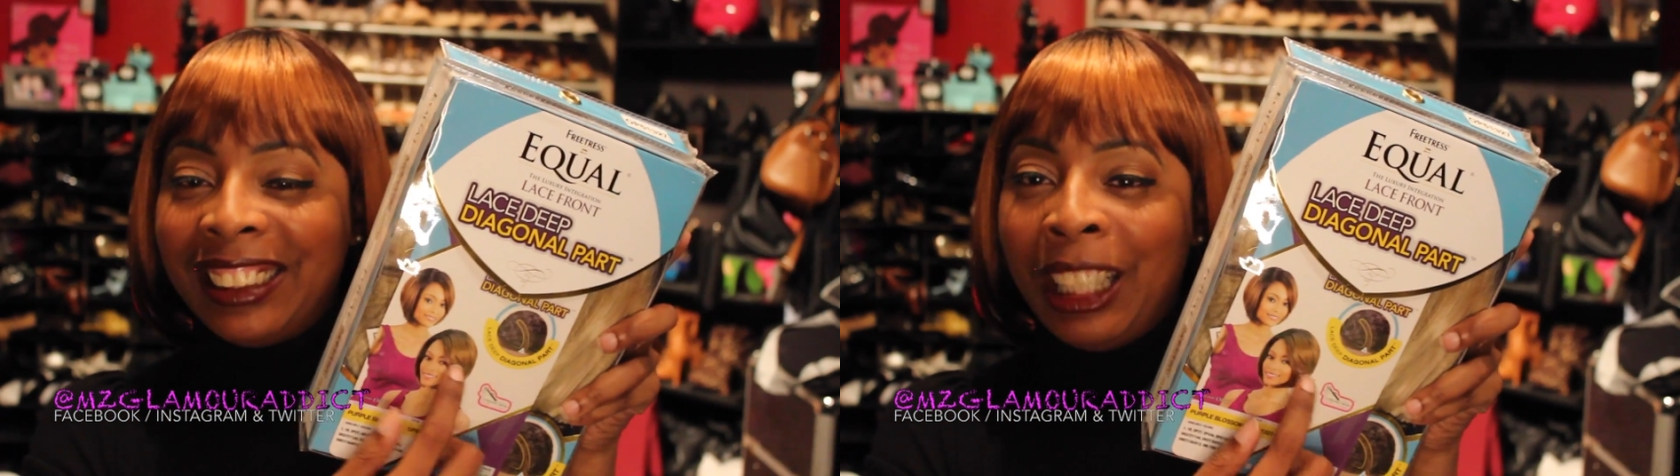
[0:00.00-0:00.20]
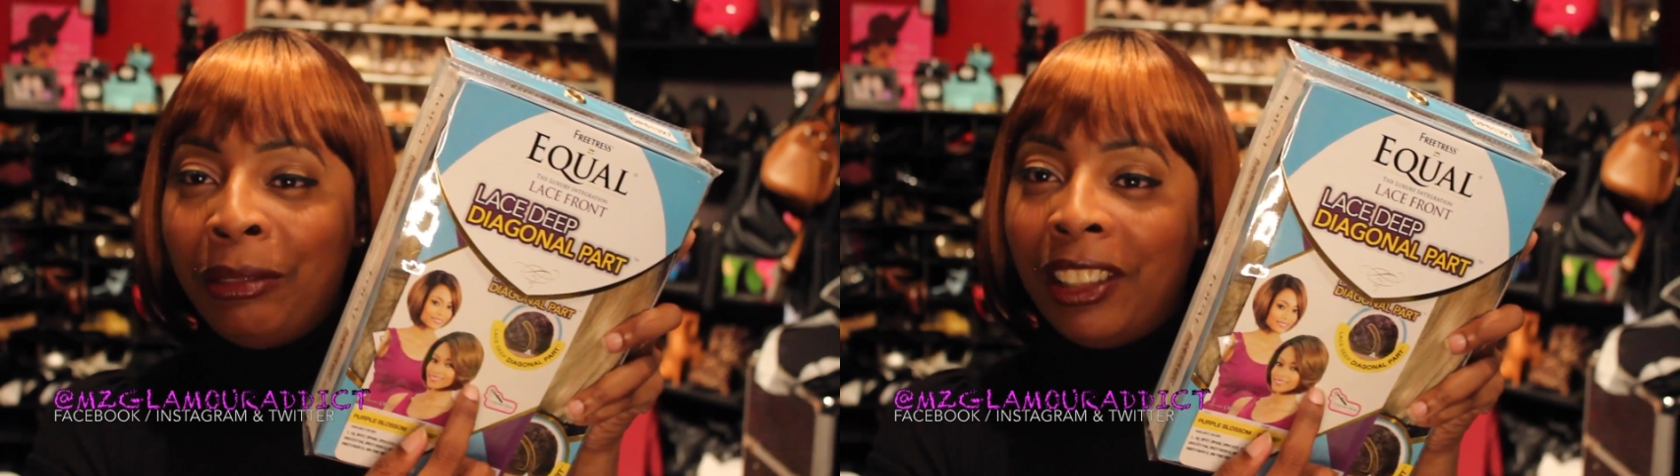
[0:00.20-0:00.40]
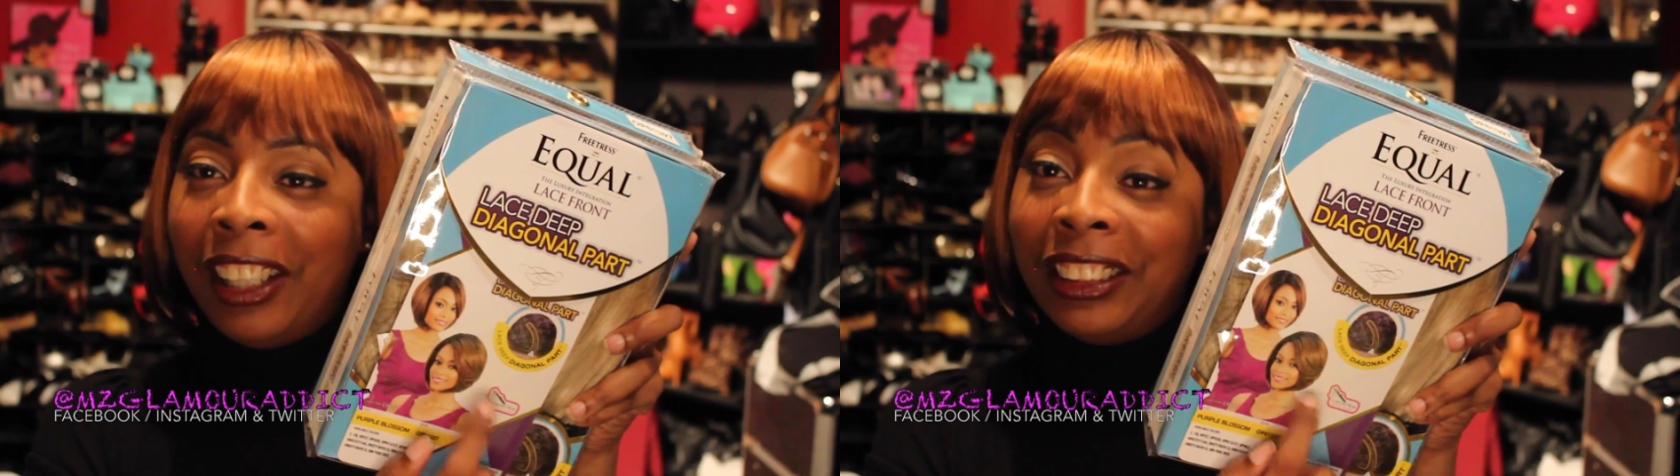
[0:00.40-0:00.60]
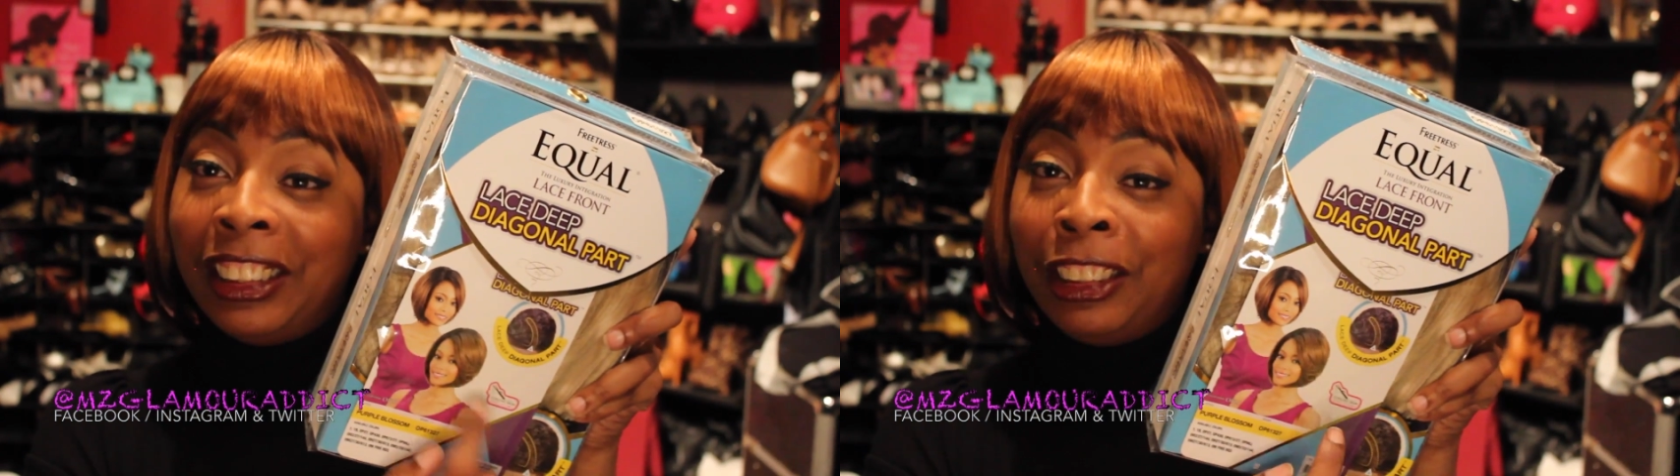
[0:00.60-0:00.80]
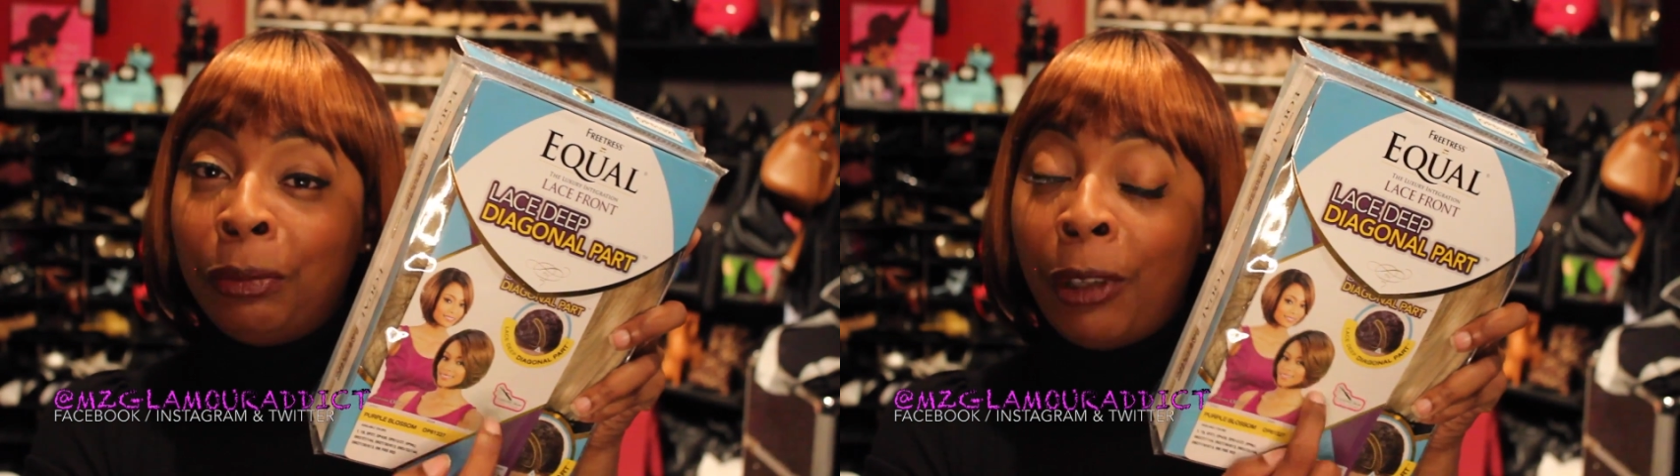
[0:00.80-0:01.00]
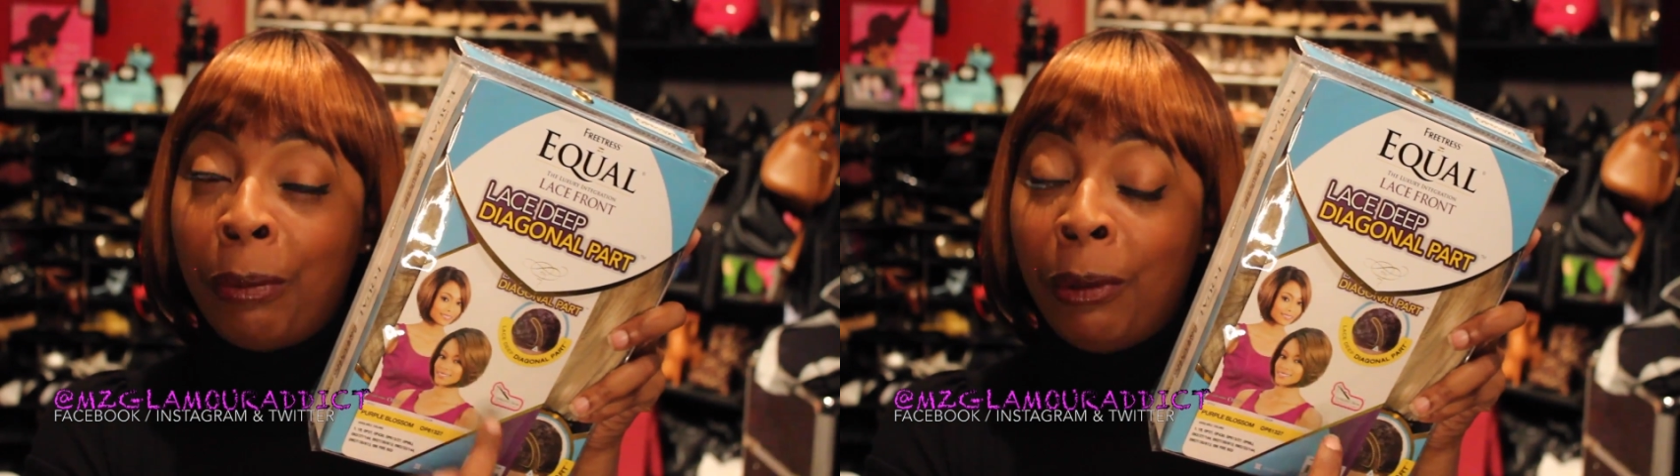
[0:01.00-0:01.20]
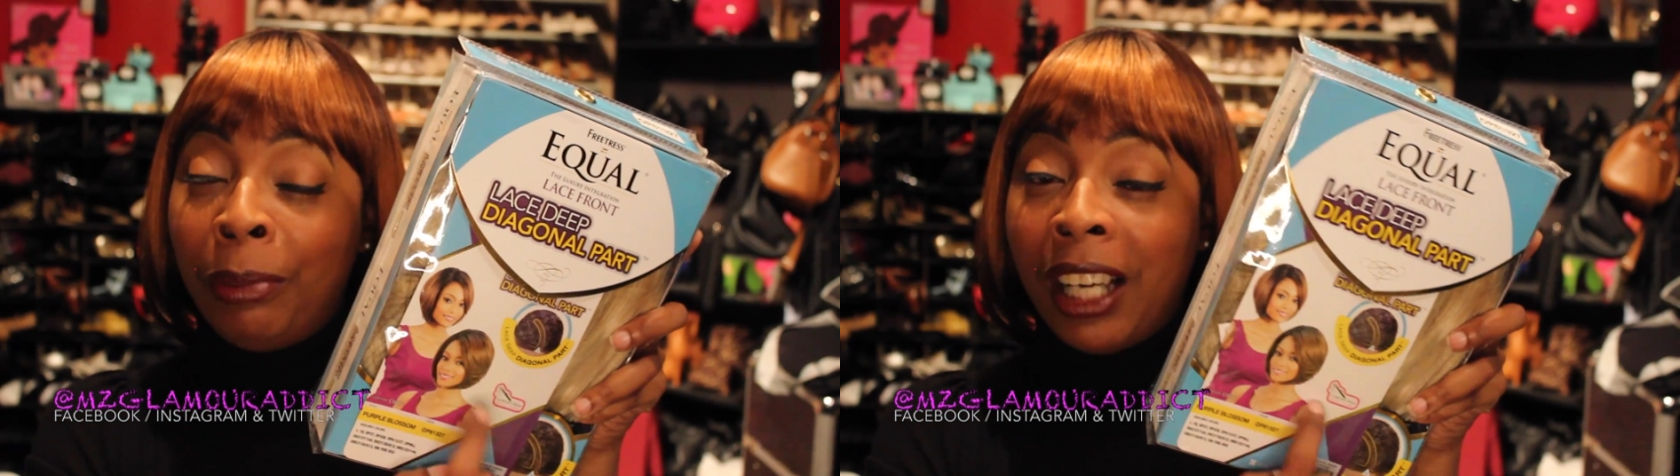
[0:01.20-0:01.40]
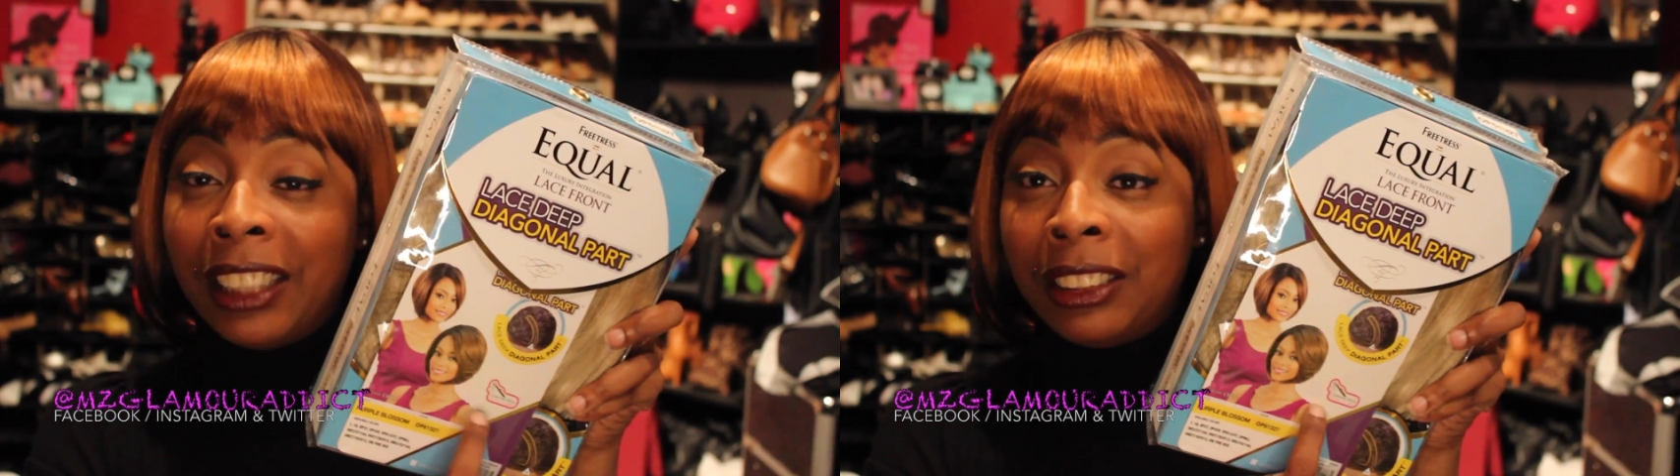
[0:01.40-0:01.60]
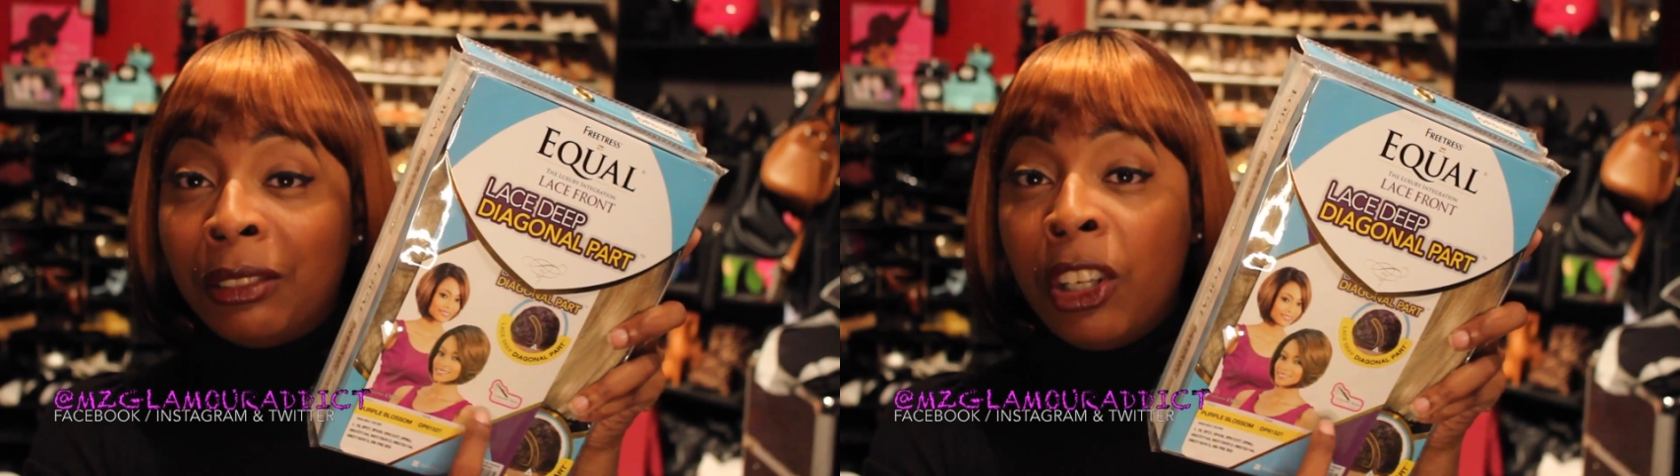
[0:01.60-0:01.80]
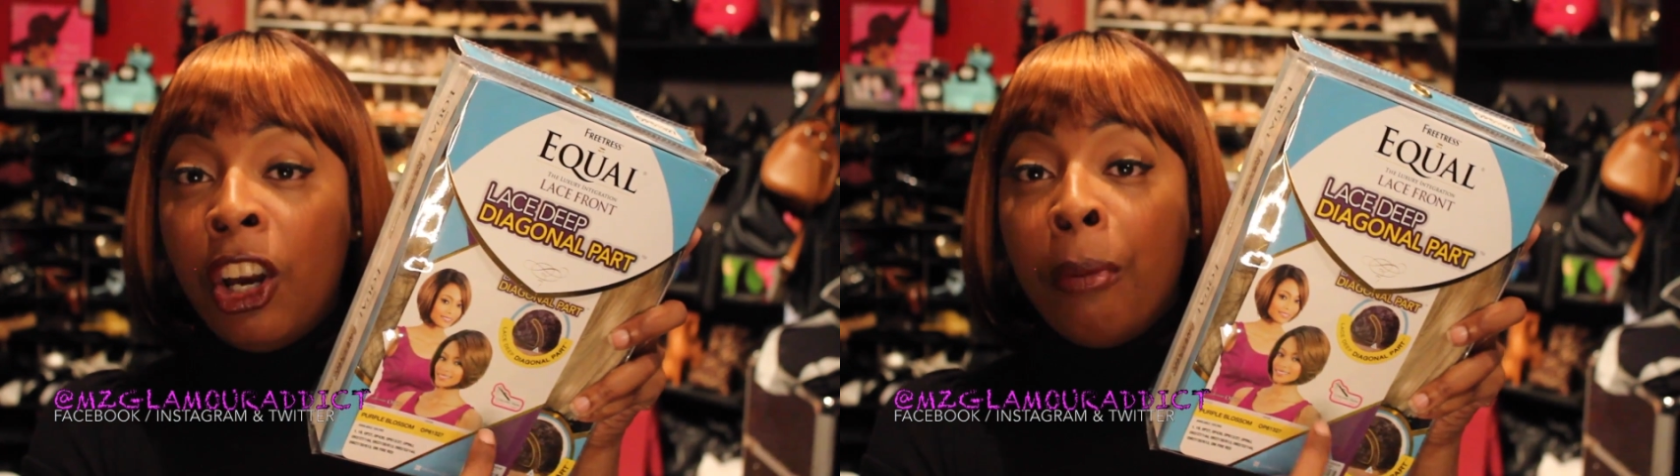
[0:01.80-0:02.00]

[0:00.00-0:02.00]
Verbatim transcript: Glam Dolls, this is Purple Blossom.